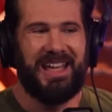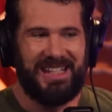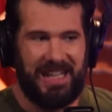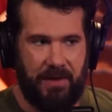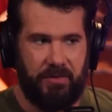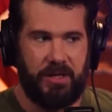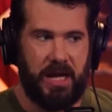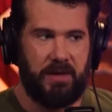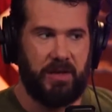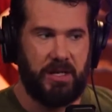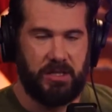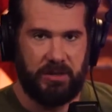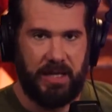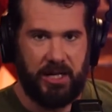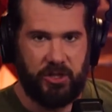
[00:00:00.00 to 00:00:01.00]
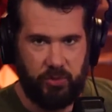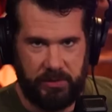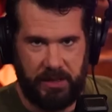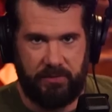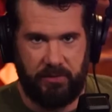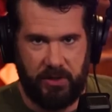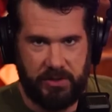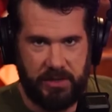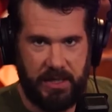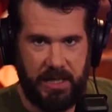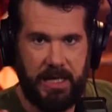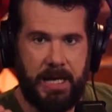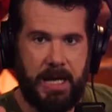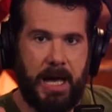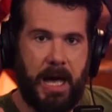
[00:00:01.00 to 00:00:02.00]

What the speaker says: never that of intellectual diversity,